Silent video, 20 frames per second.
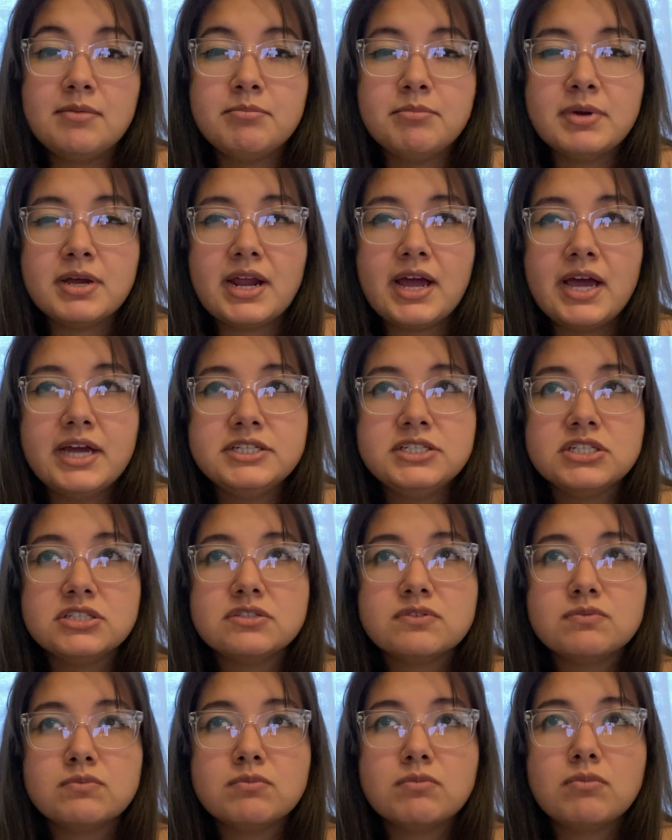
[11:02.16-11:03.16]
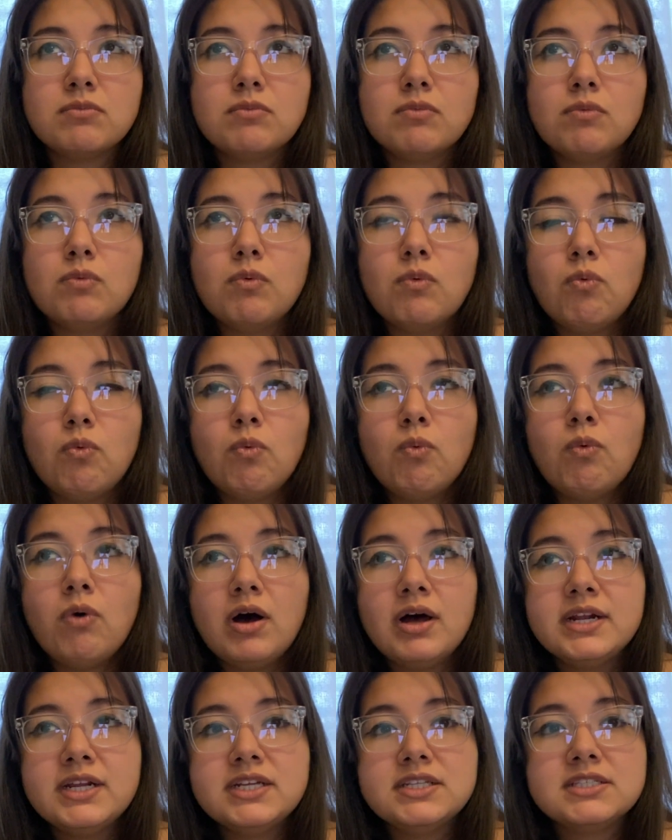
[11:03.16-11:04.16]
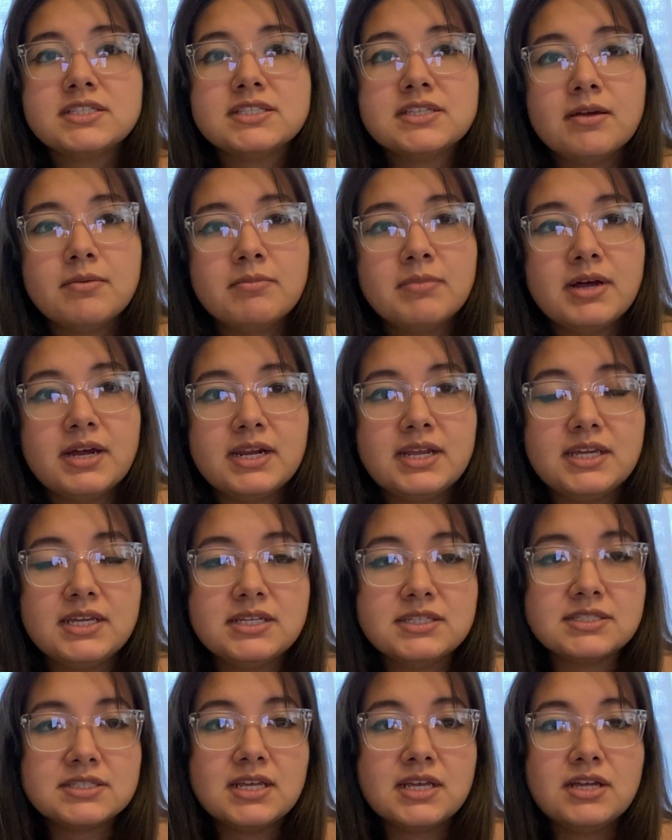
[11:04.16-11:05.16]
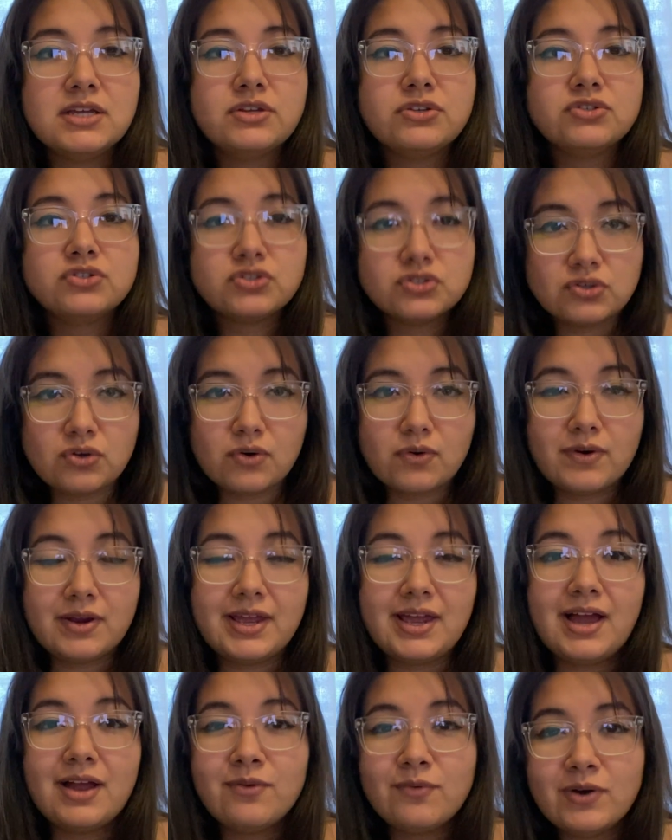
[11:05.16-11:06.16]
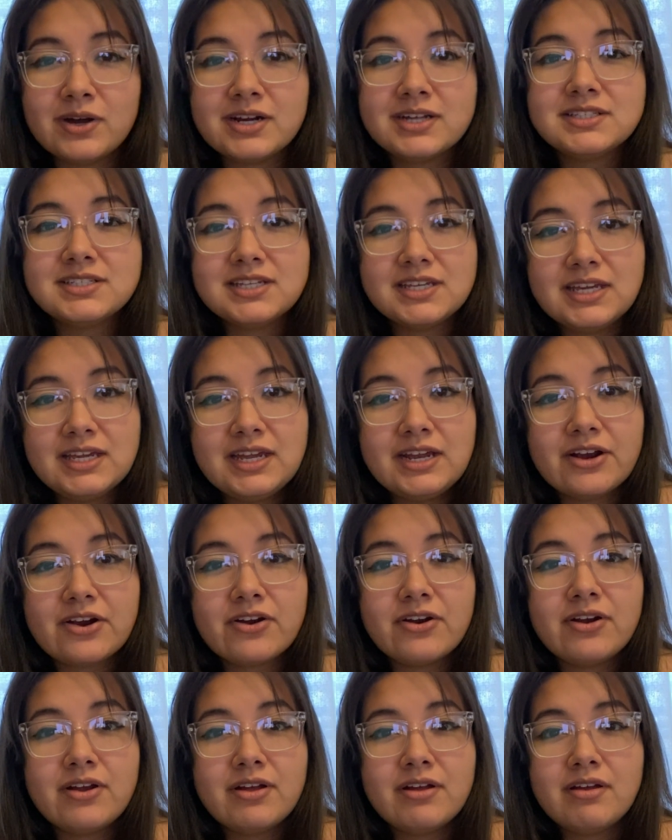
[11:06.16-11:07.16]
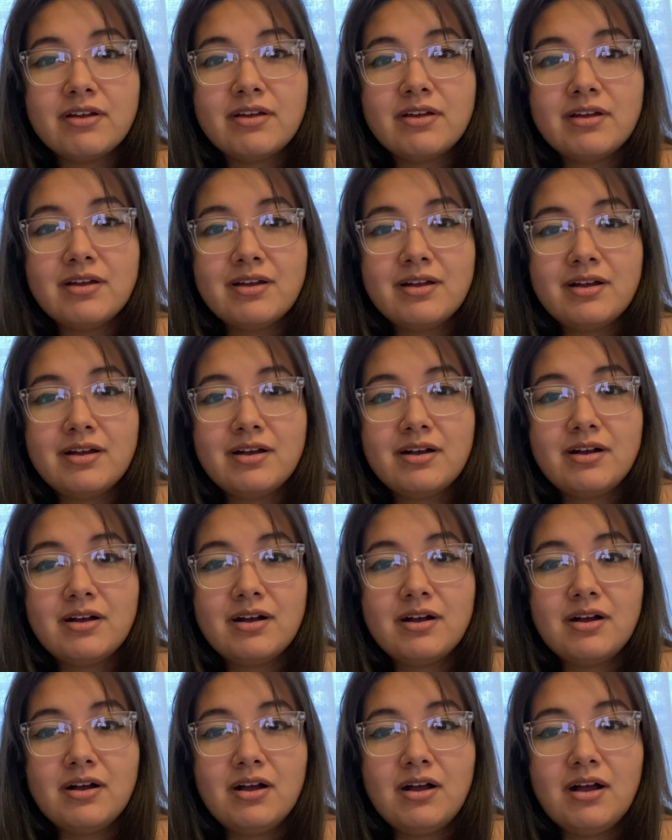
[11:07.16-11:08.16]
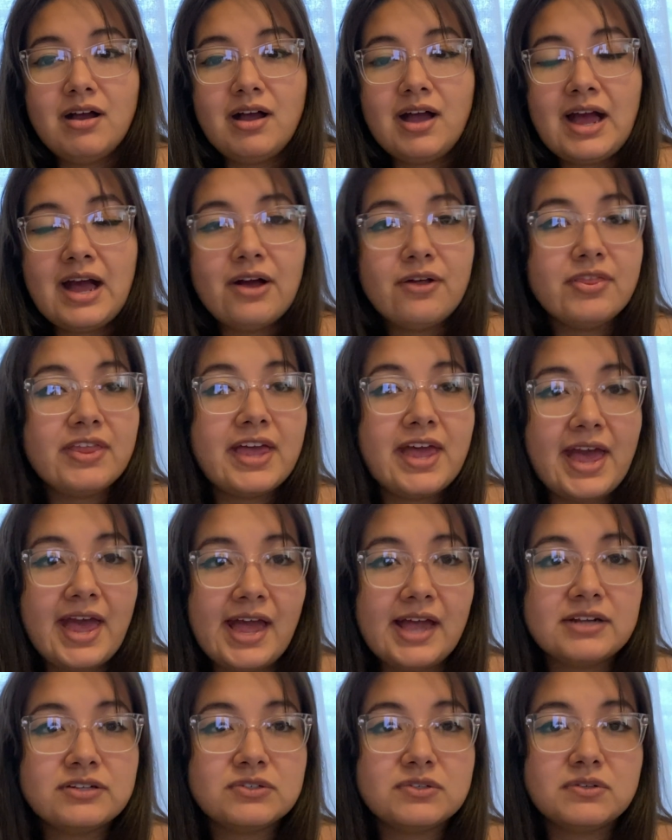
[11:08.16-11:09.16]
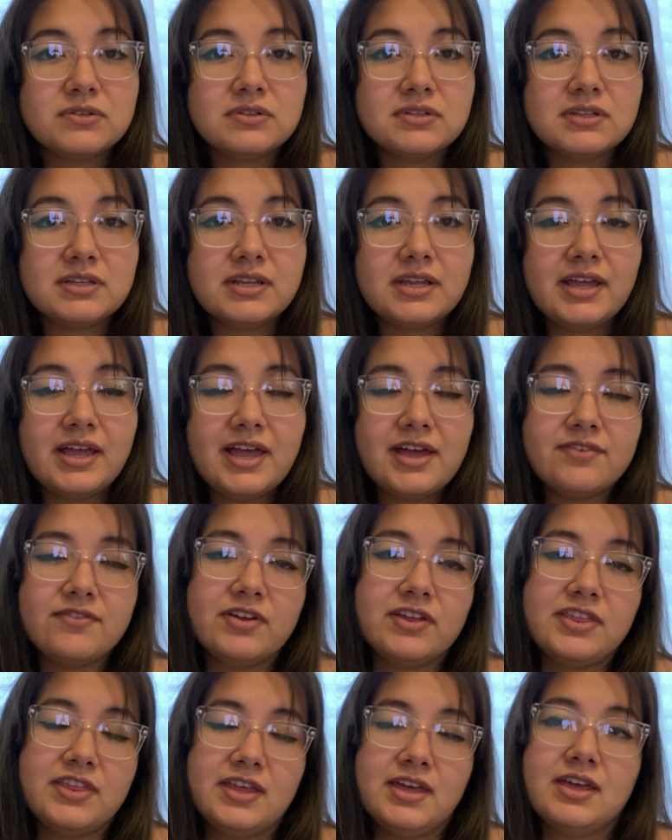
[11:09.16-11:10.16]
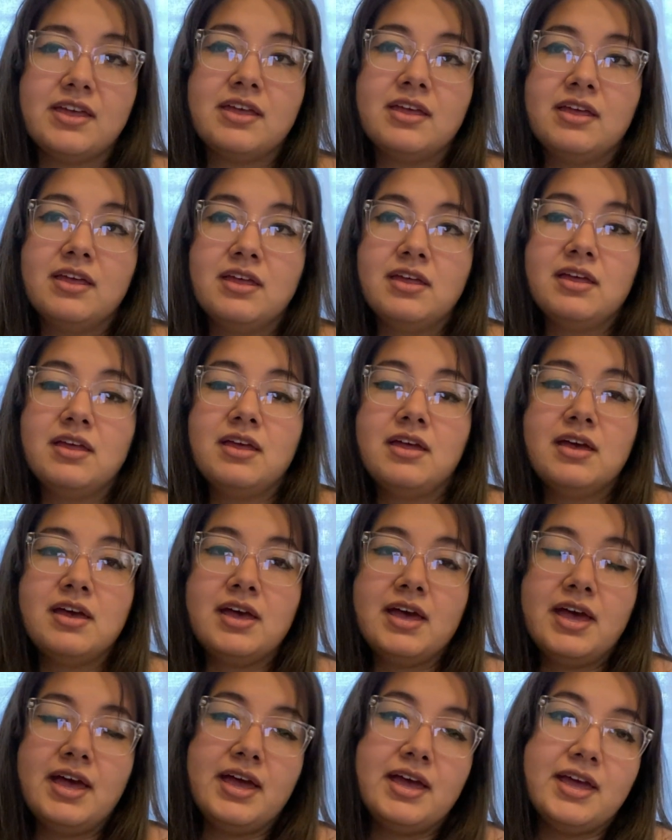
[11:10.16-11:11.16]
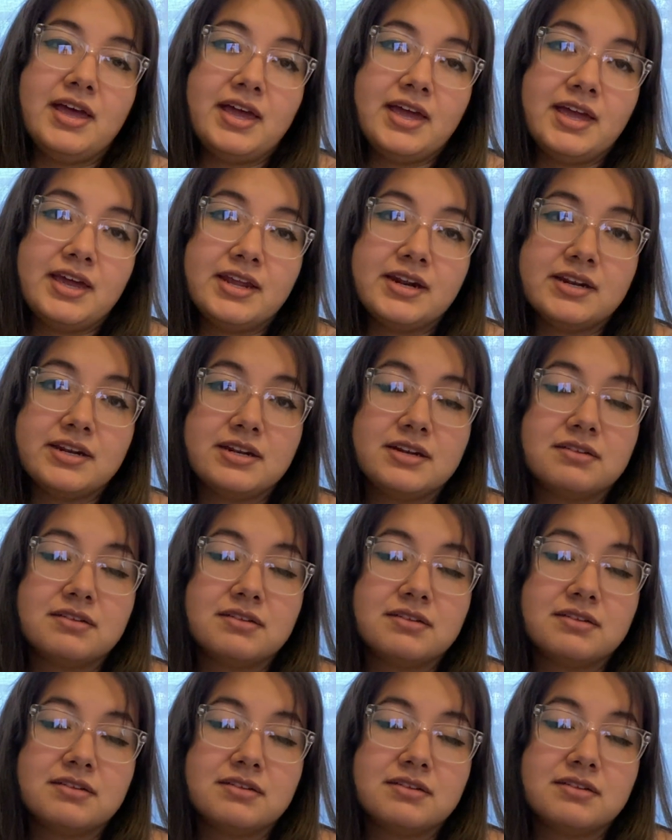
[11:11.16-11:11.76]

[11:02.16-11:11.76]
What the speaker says: but I just wanted somebody's story. I wanted to hear how they handled everything. And